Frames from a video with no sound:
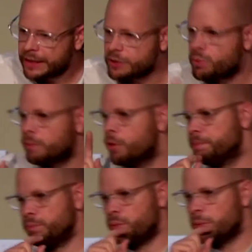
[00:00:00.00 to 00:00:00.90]
there's one
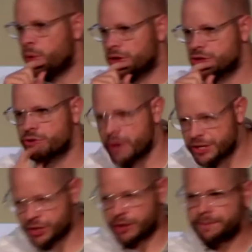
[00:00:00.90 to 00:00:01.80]
more
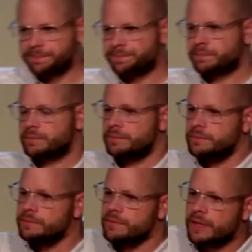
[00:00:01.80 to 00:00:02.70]
treasure
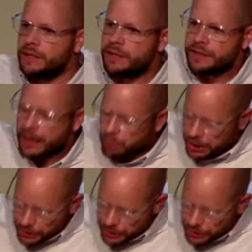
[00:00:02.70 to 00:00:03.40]
that I want